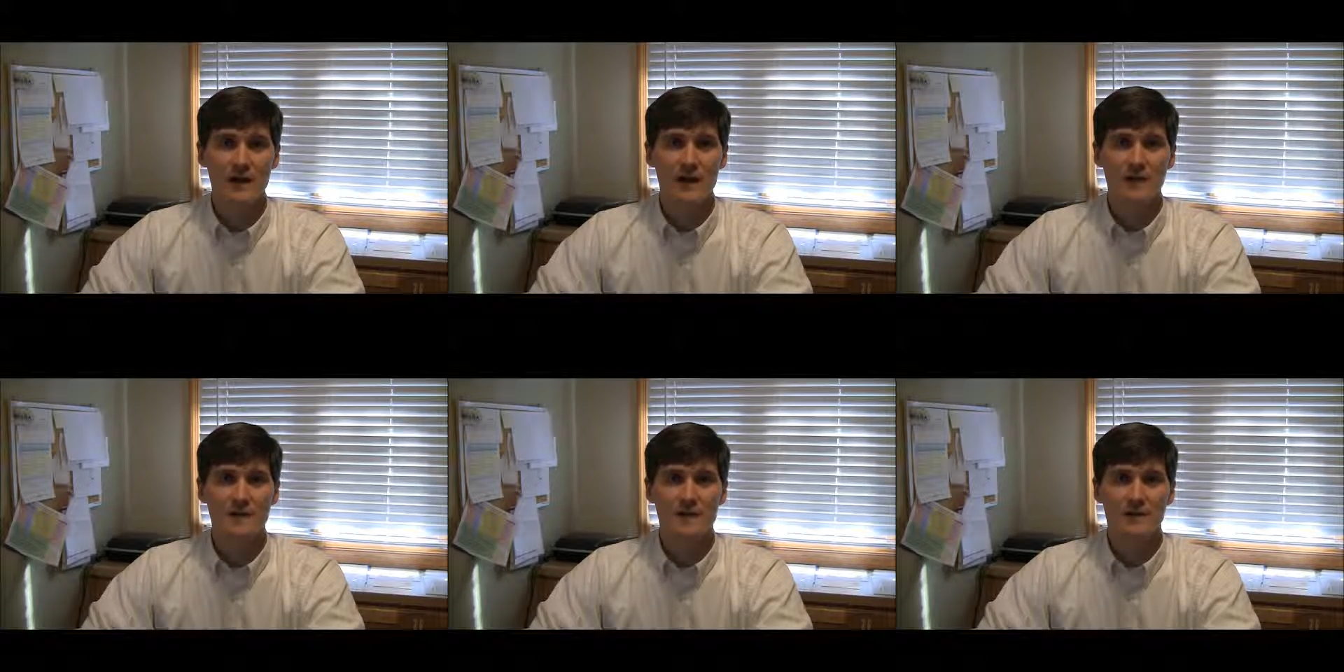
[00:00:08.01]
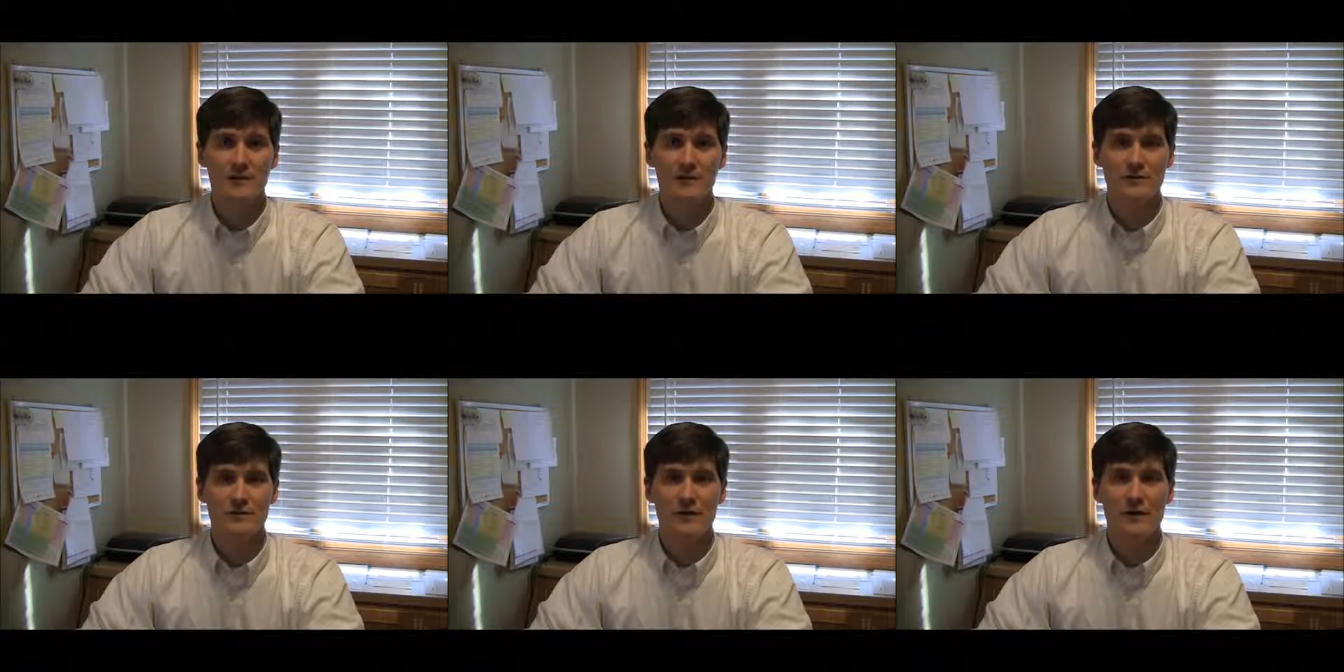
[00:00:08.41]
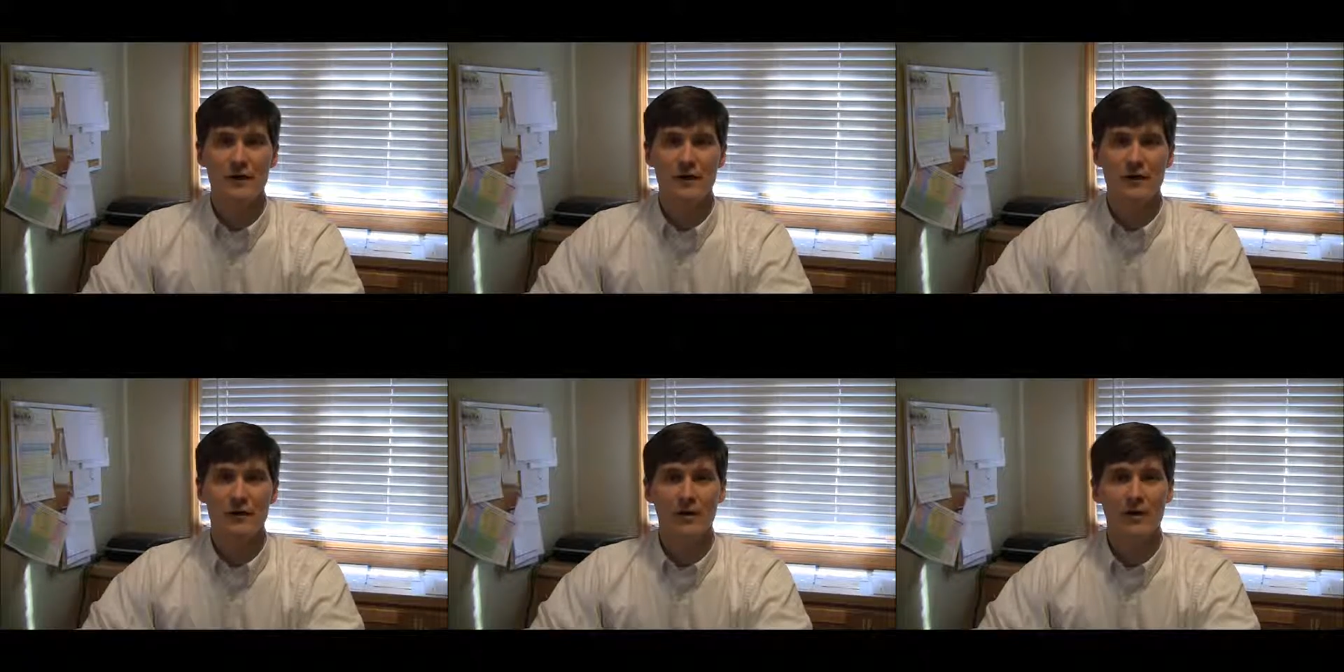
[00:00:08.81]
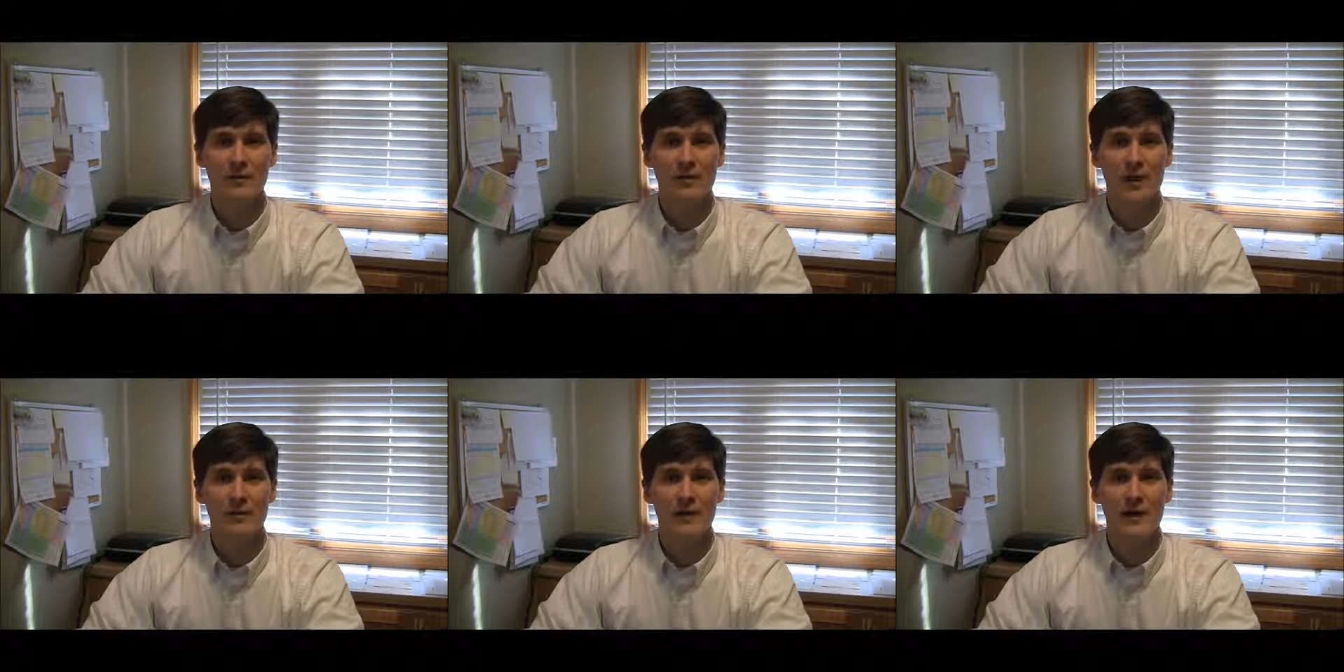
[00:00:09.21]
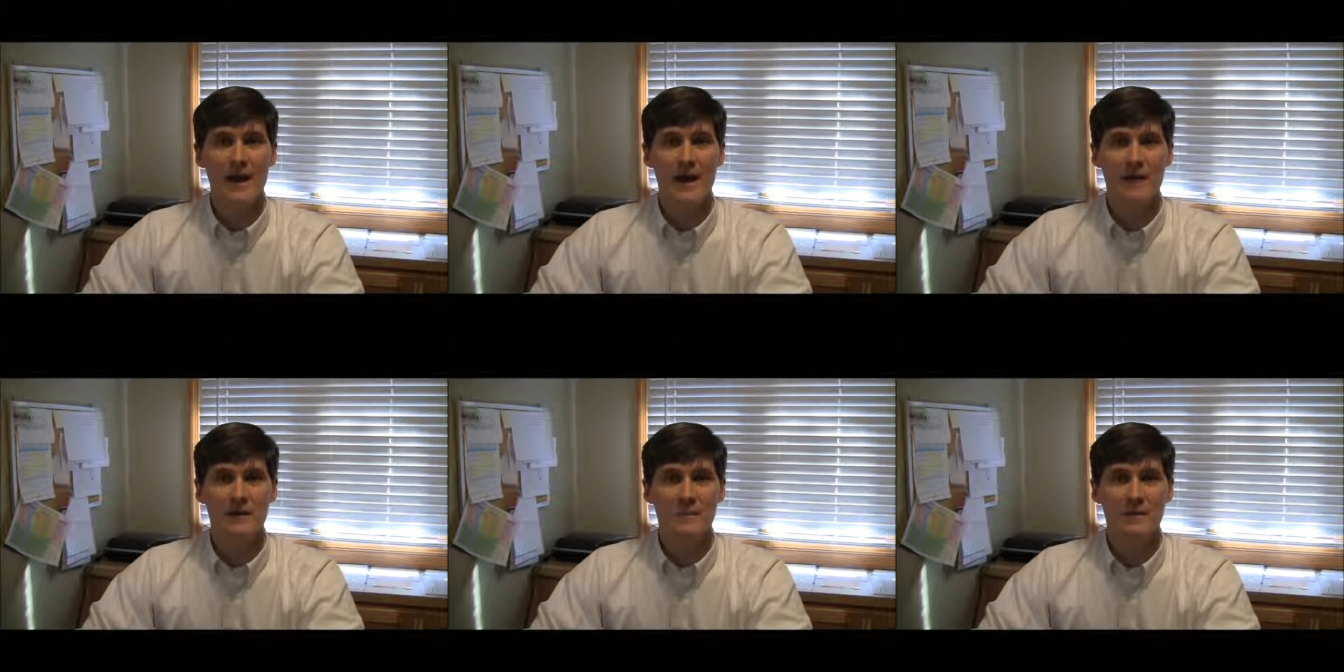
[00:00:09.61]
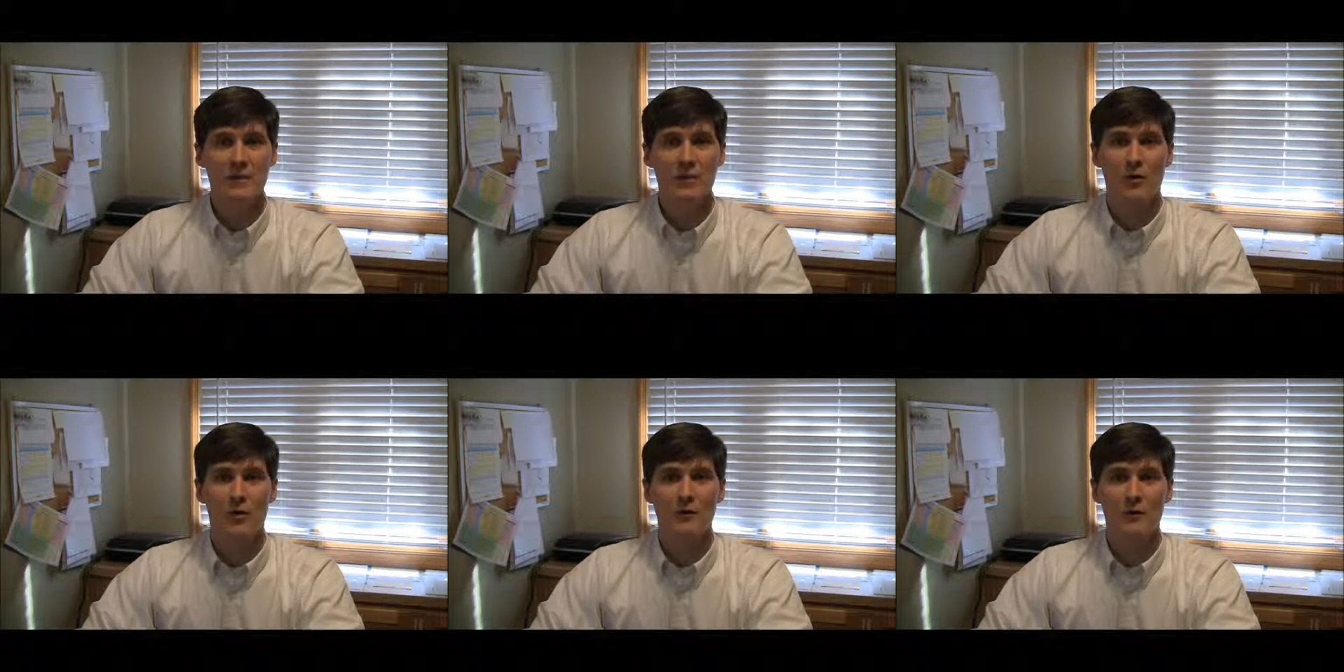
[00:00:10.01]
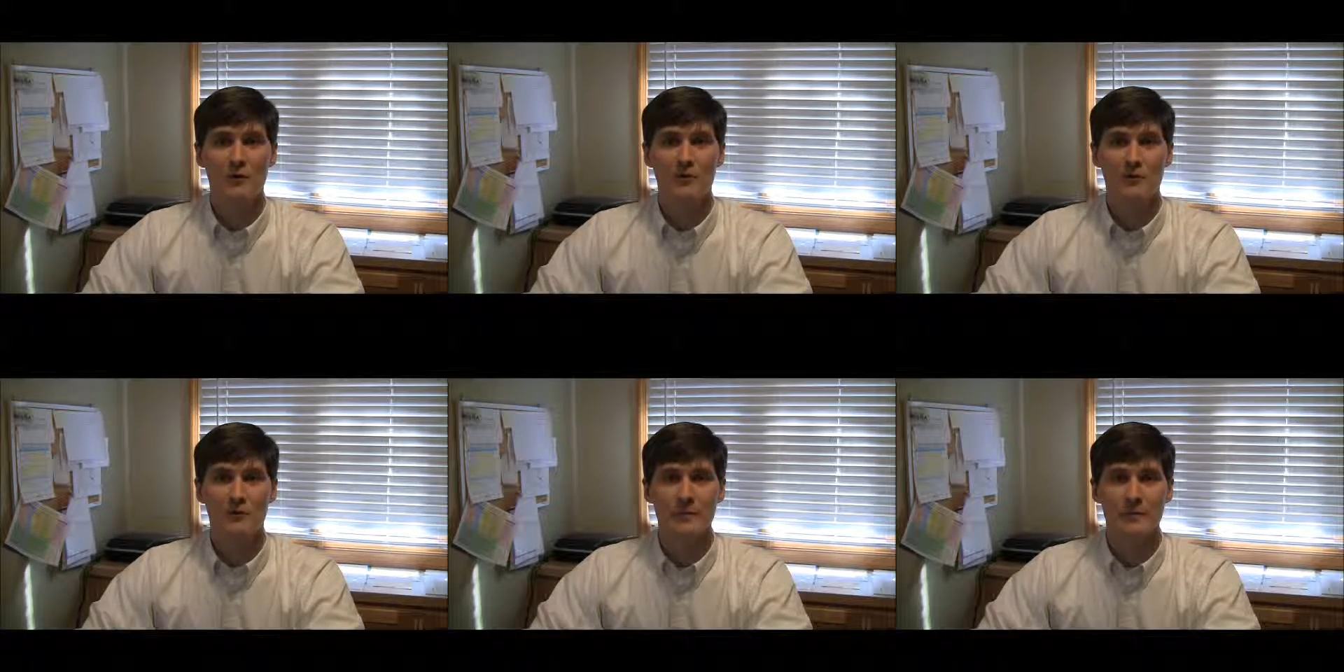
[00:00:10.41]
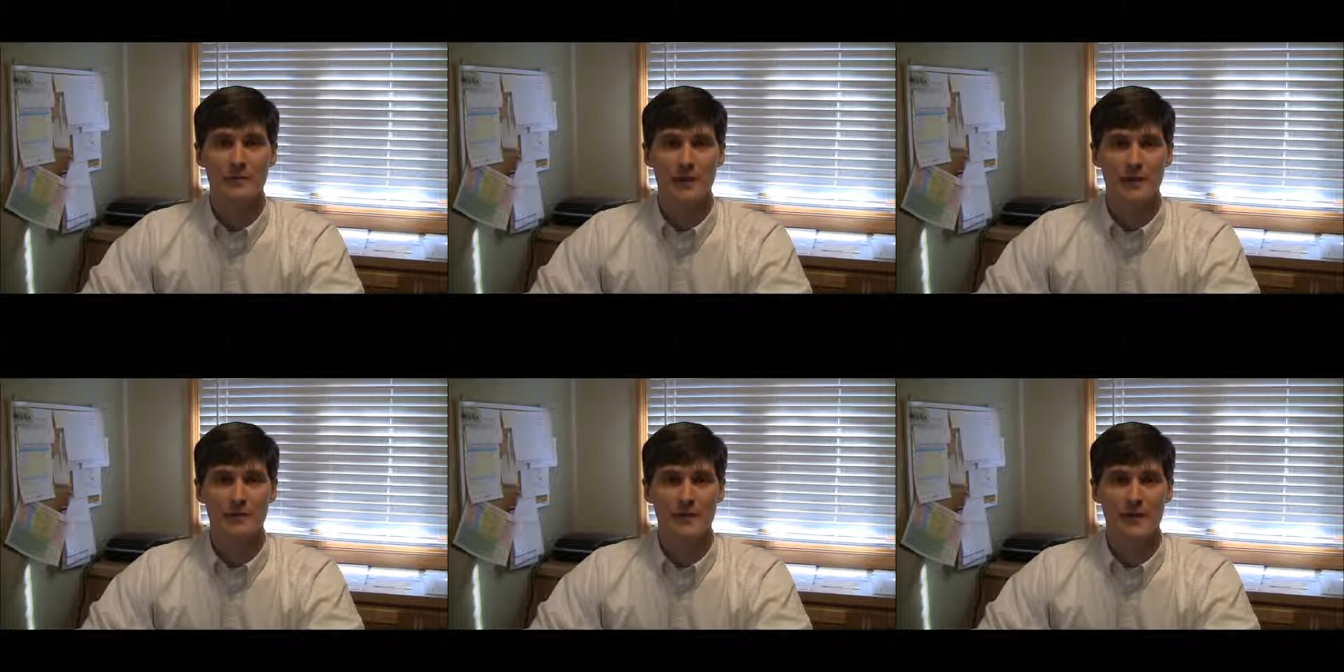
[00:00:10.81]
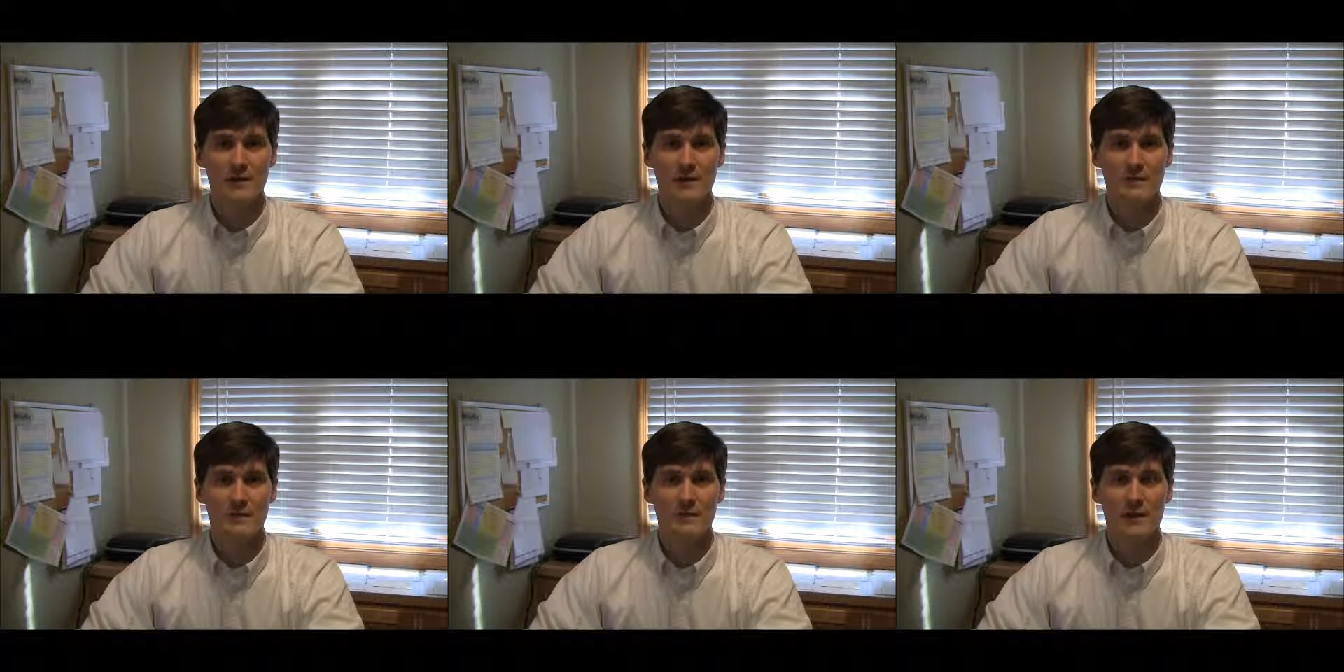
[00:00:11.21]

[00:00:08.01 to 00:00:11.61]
I'd like to talk to you about our upcoming Asthma Quality Improvement Project.